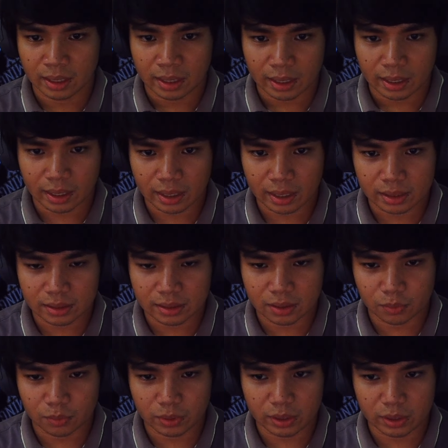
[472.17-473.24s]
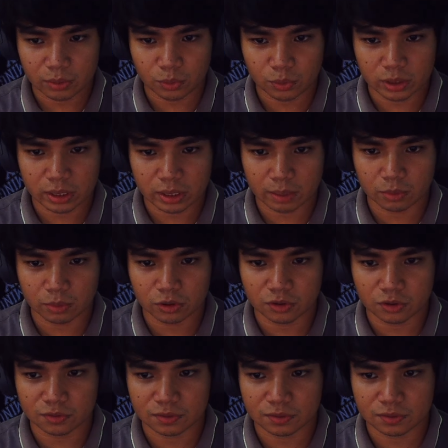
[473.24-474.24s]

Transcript: and we will remove